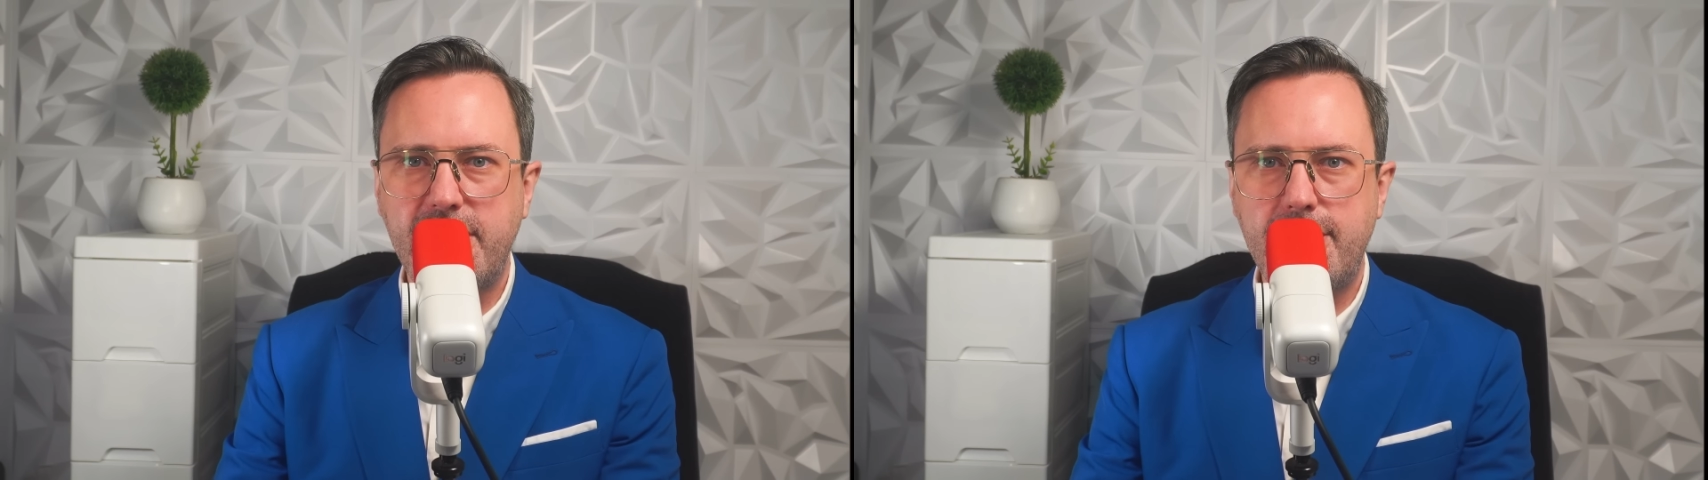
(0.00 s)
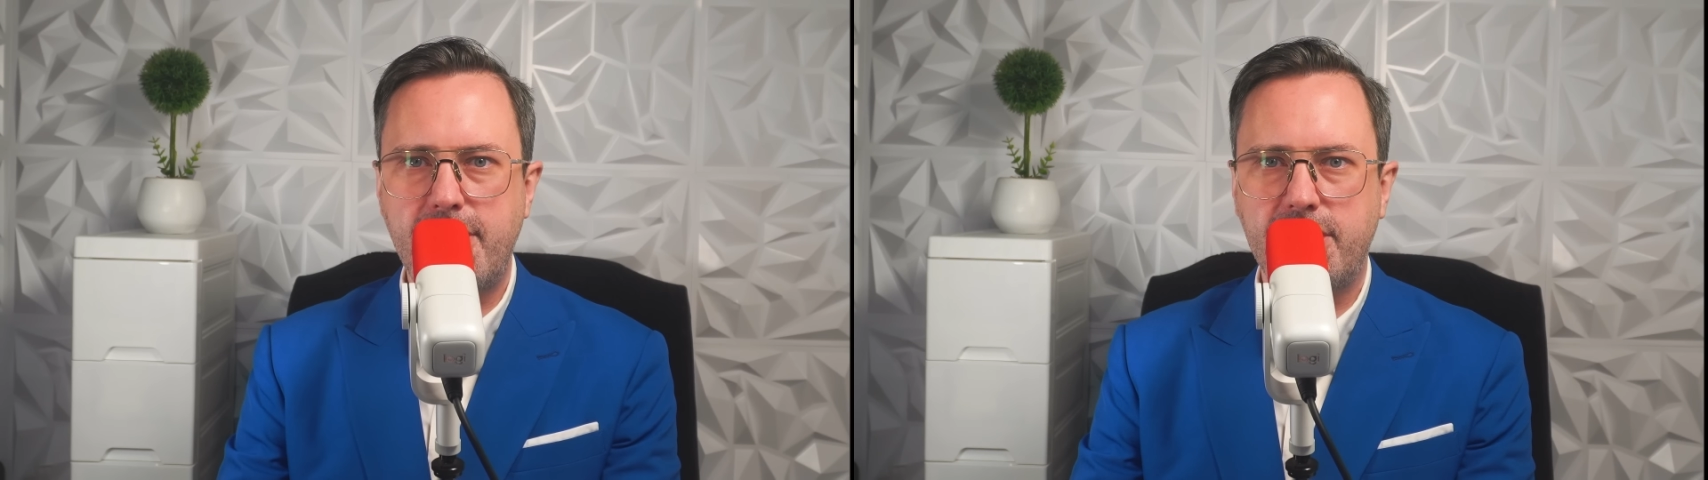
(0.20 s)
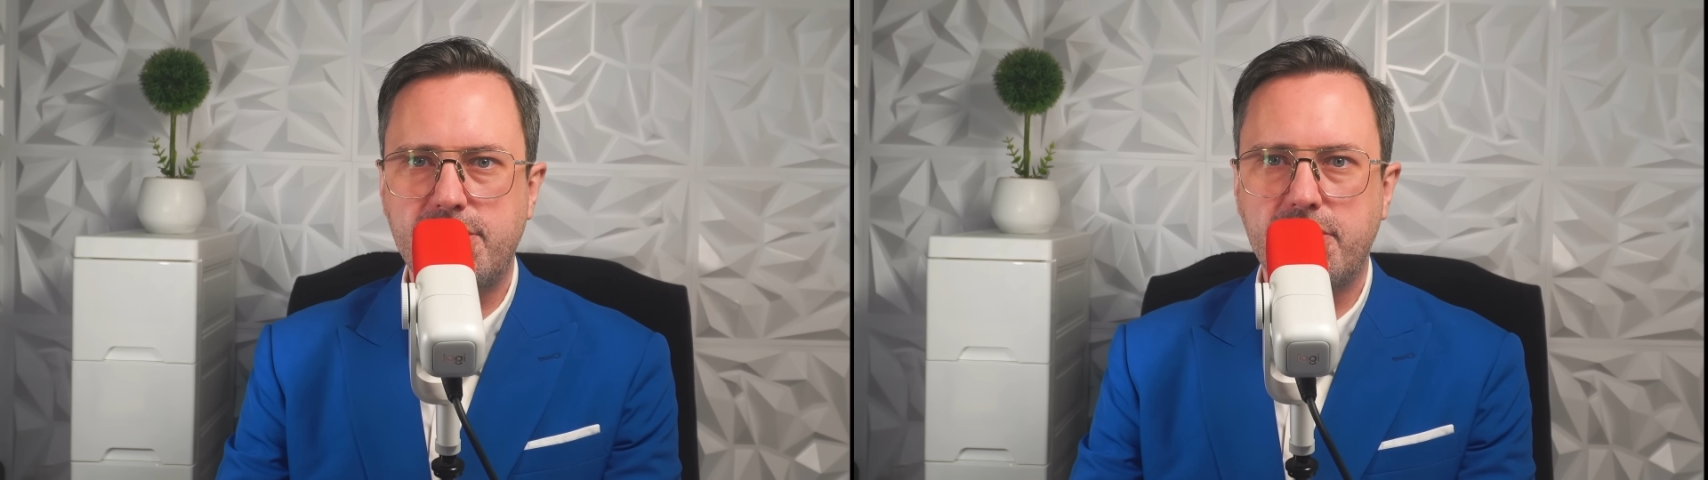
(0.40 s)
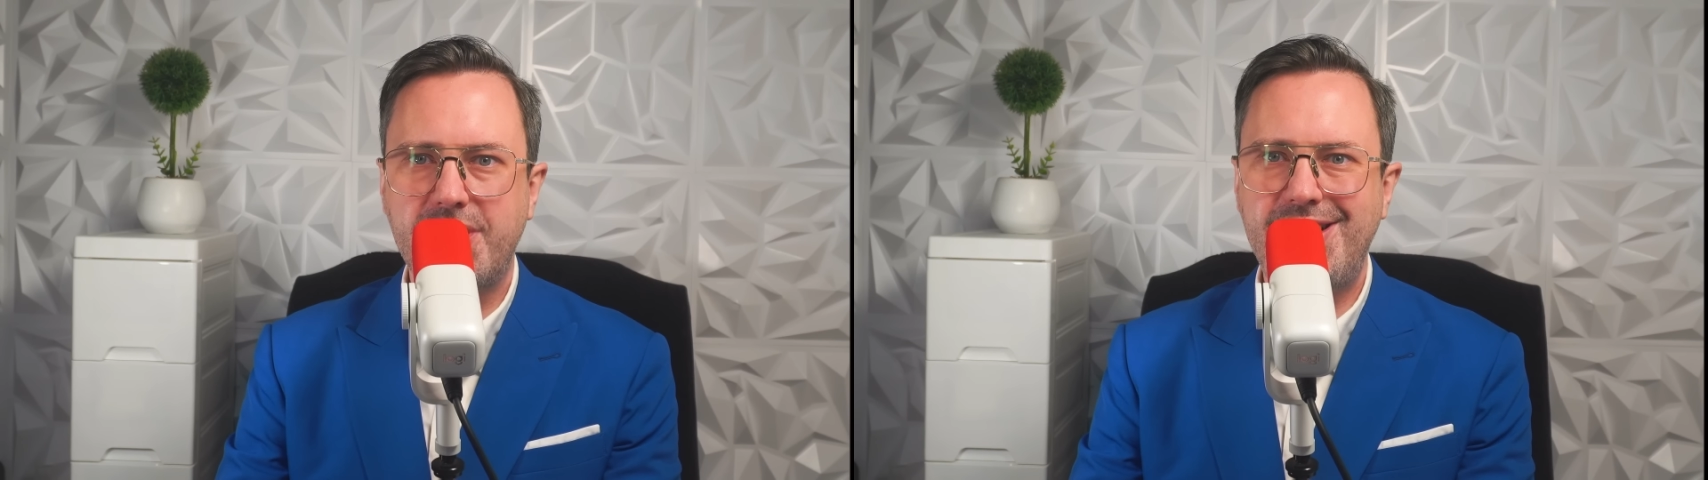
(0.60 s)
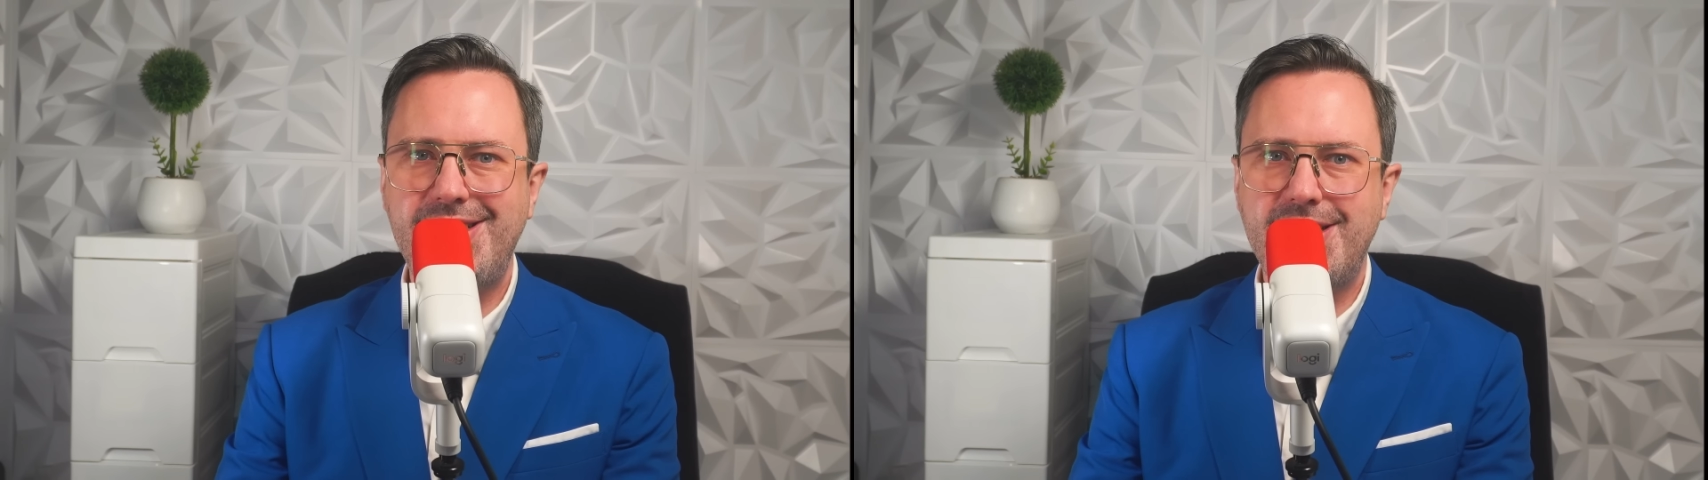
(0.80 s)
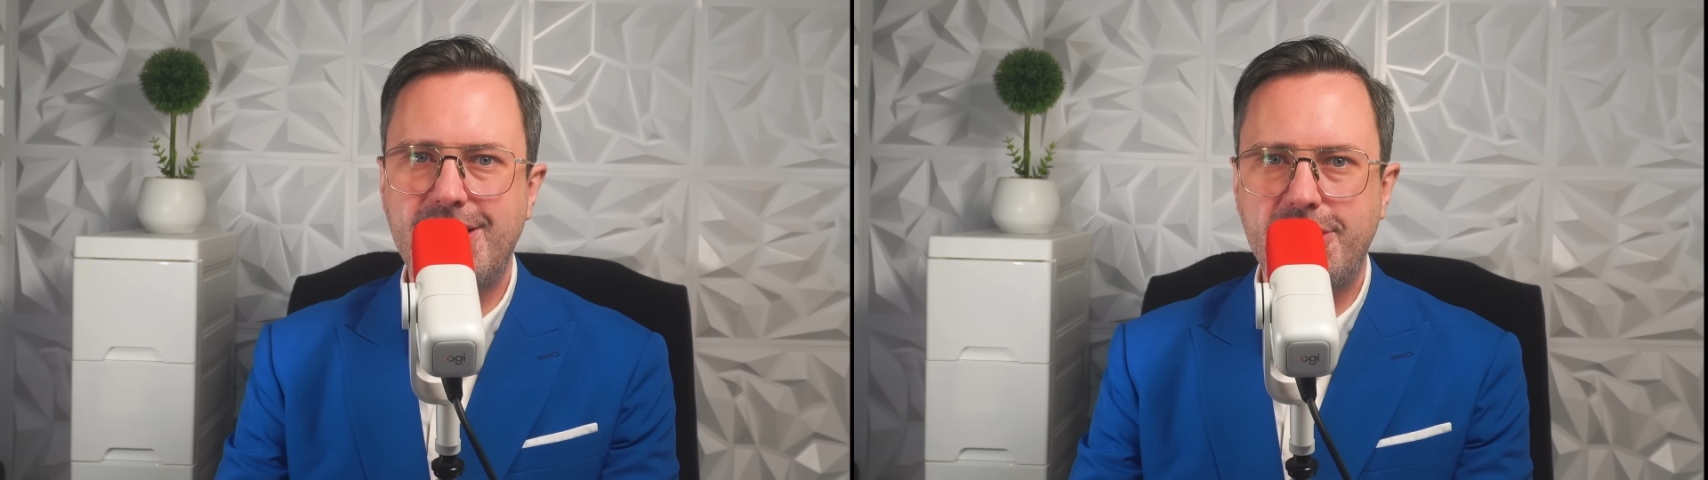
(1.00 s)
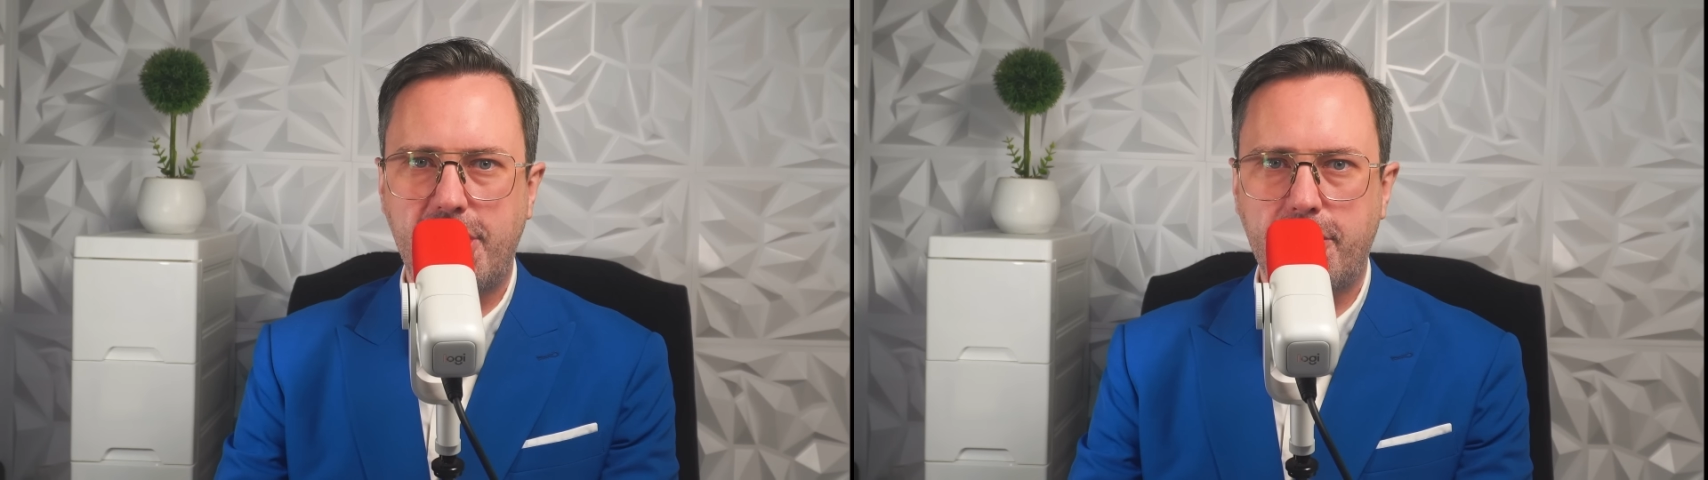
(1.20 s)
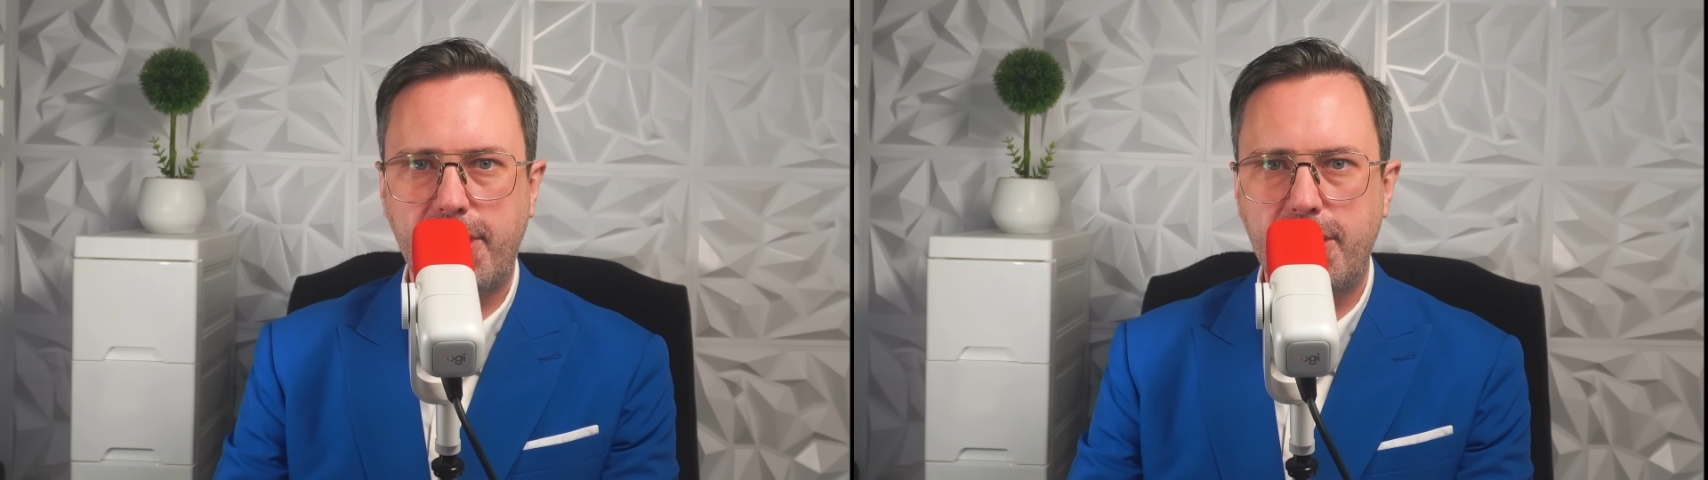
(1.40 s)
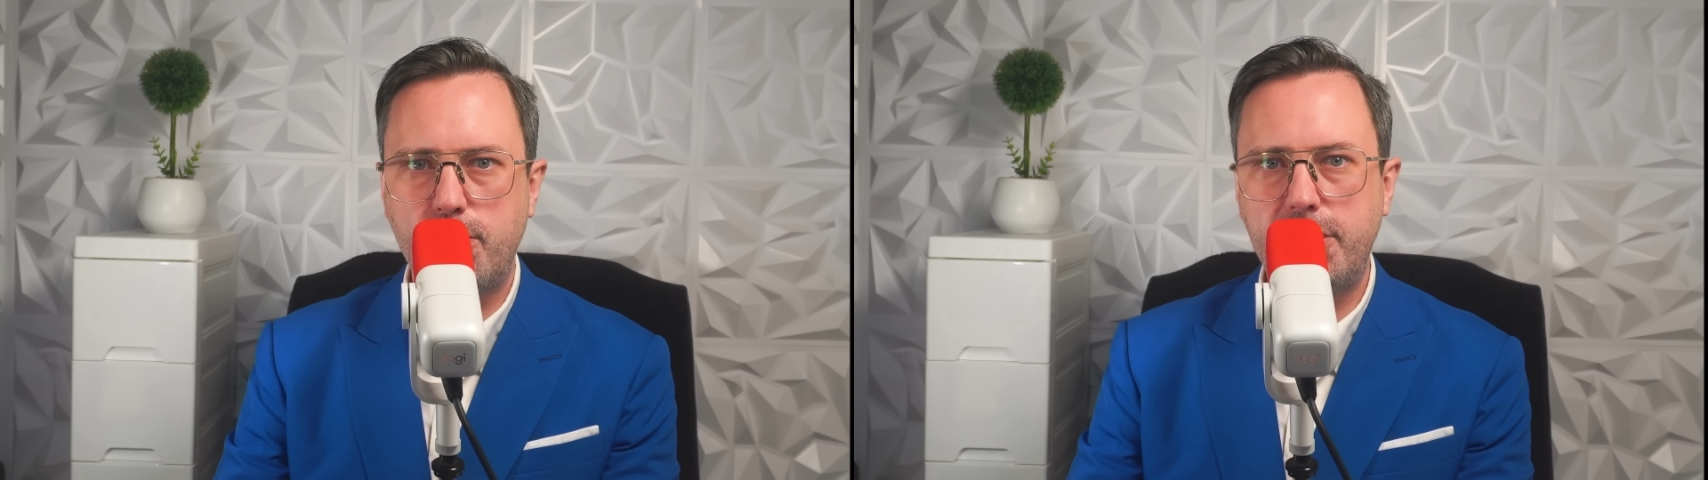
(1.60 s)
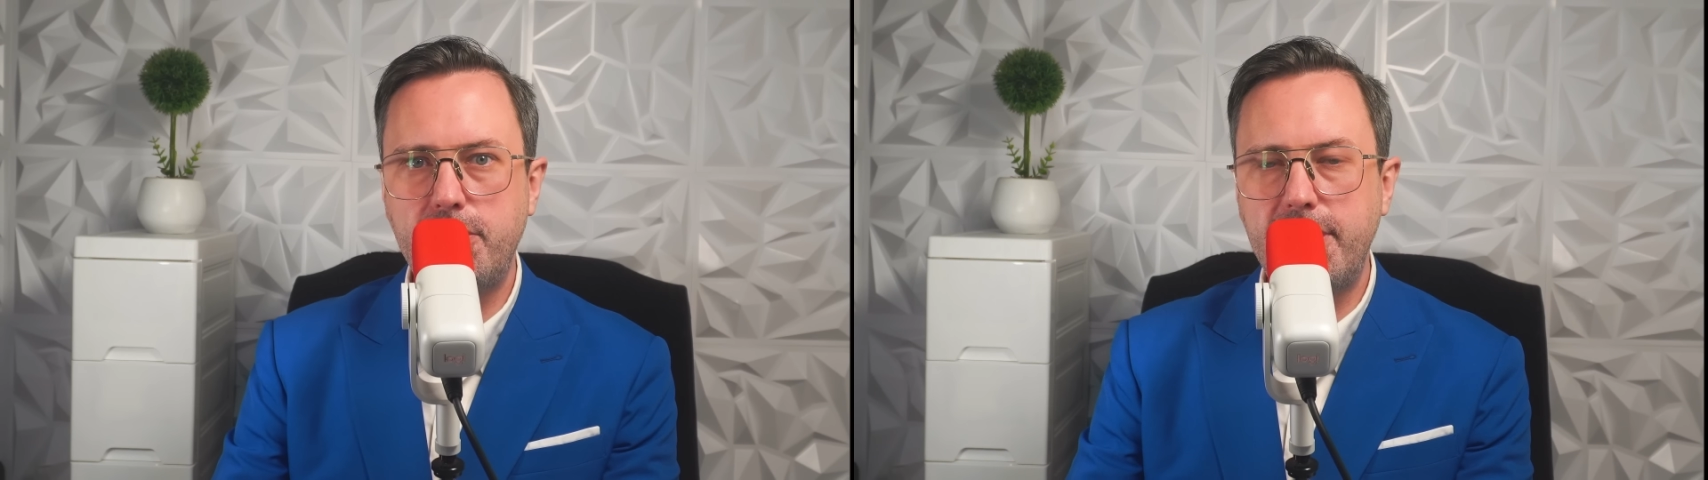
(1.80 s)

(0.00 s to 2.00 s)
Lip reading: emails are easy to generate when you